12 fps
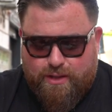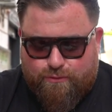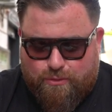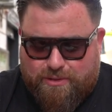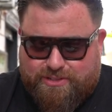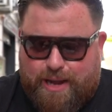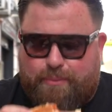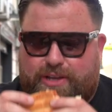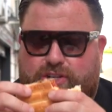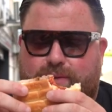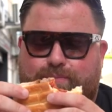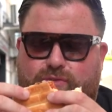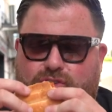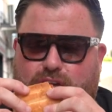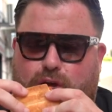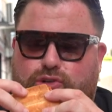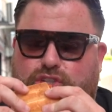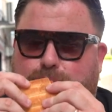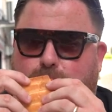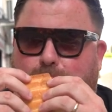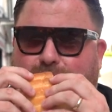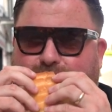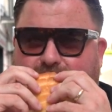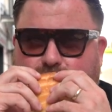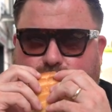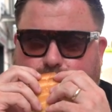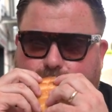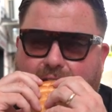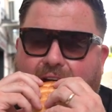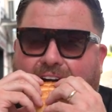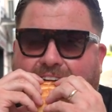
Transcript: from a sandwich. Toasted to perfection.